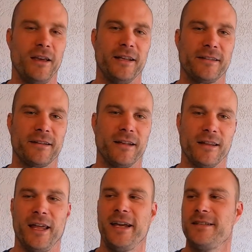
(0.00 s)
It's
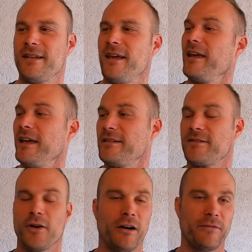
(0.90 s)
light,
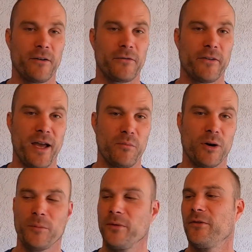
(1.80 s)
it's tough for that
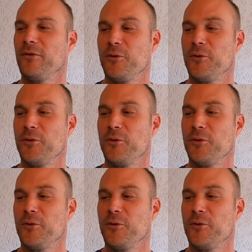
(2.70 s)
purpose.